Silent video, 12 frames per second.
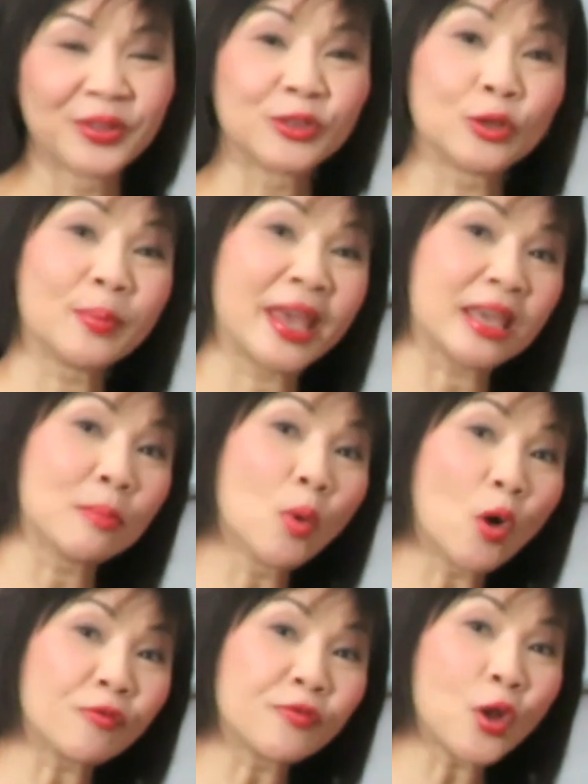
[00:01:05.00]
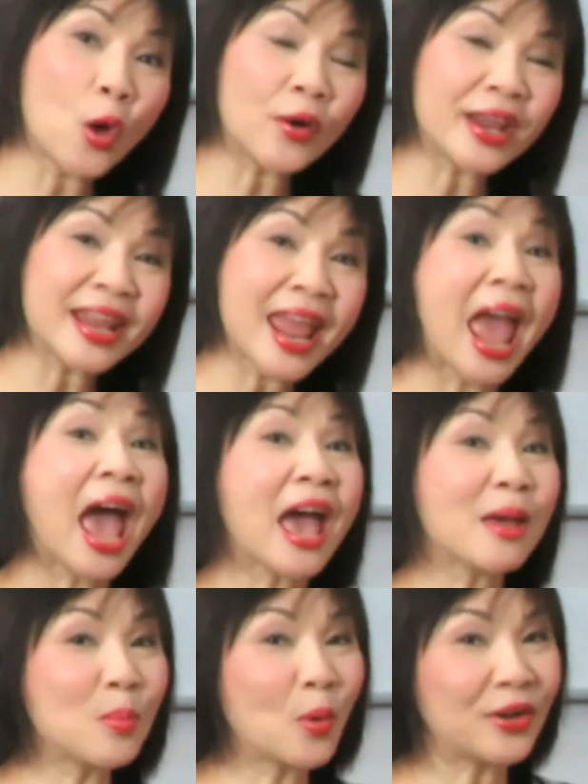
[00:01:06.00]
to make it more flowing
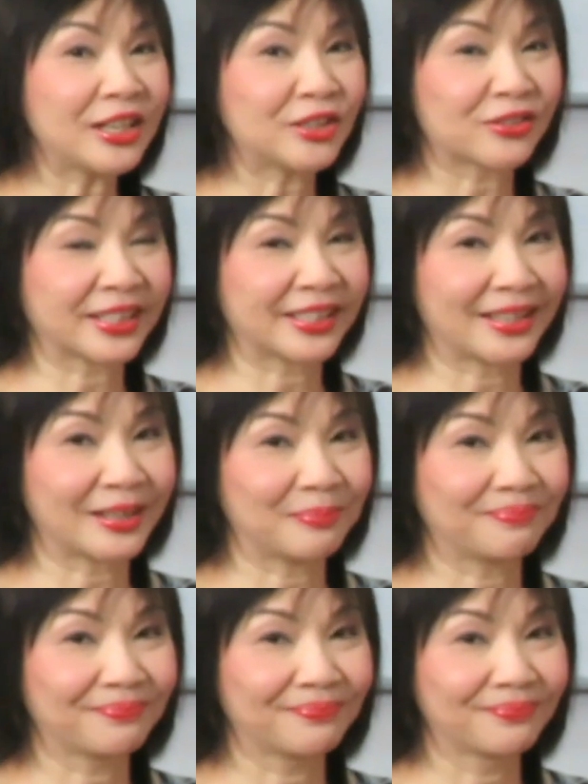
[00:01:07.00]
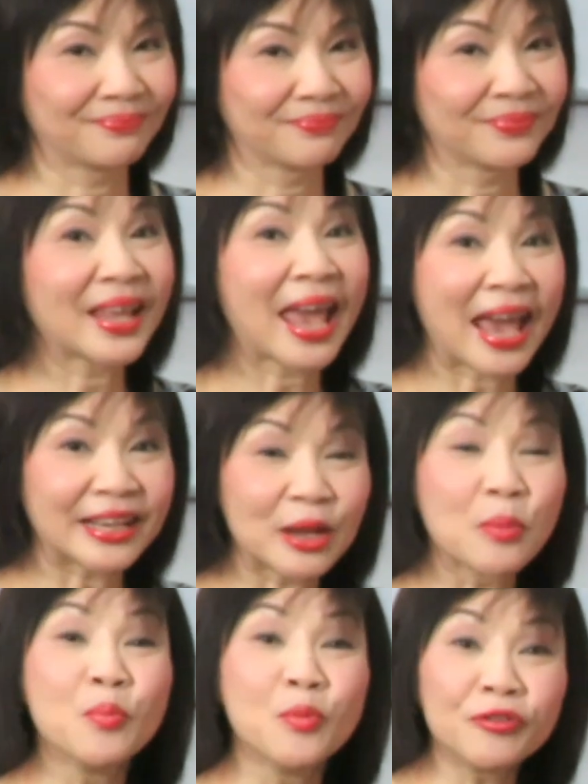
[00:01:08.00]
and more interesting,
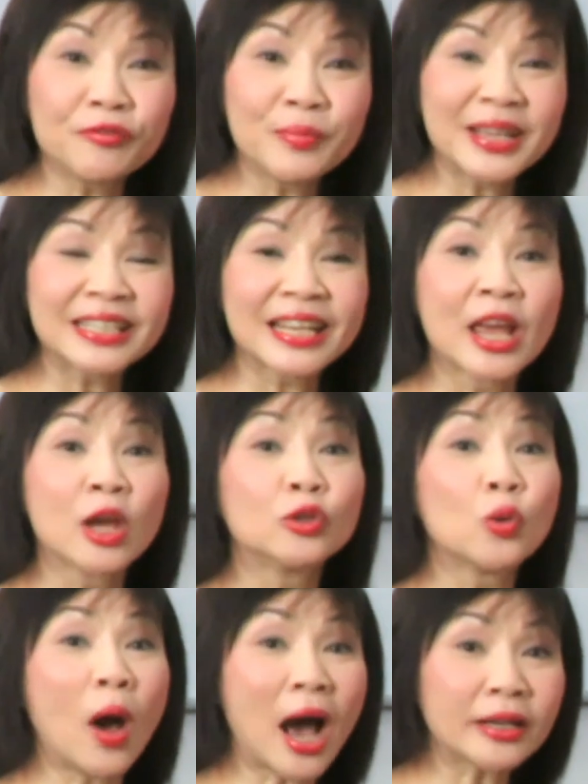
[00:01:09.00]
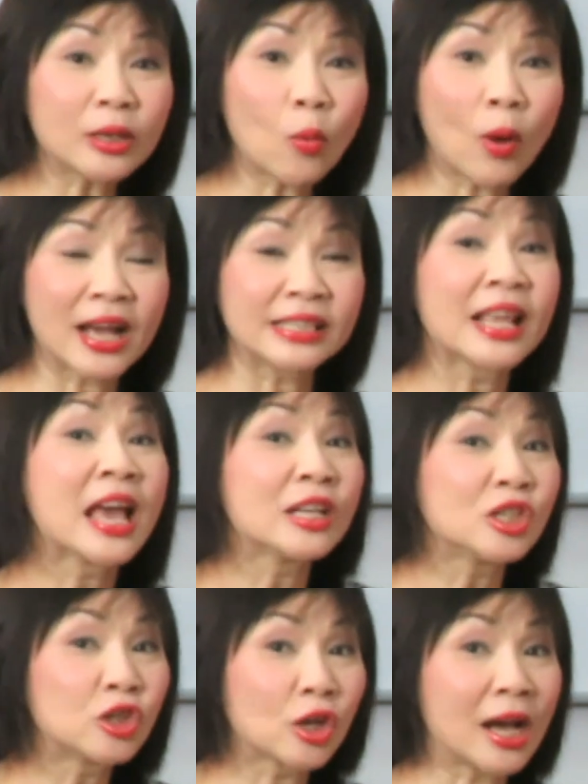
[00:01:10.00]
adding movement to otherwise
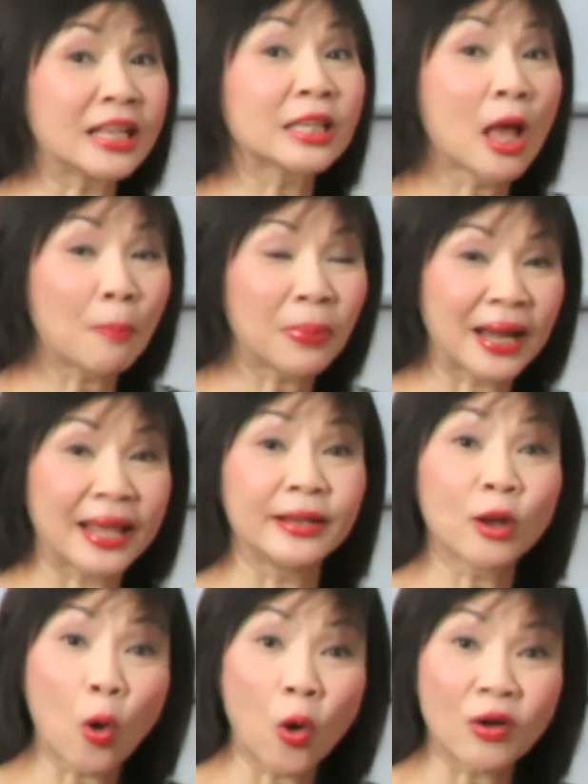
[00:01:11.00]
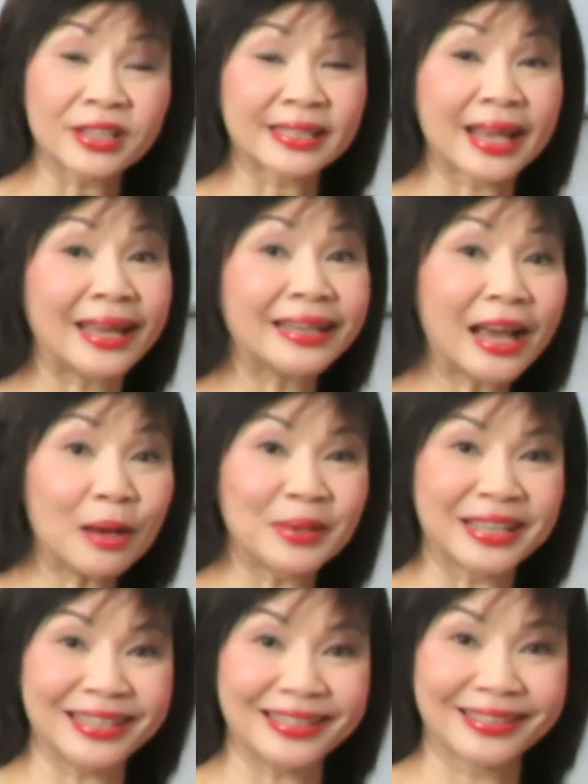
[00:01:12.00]
just plain chords and
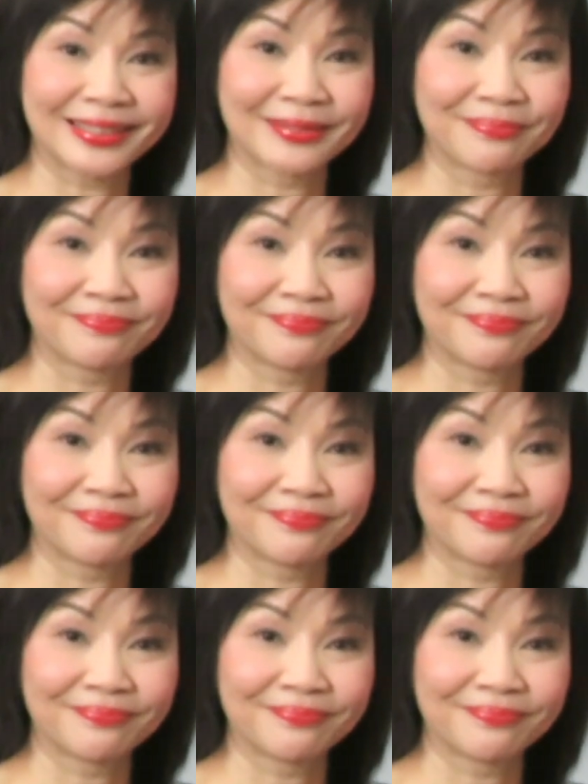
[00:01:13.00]
harmonies.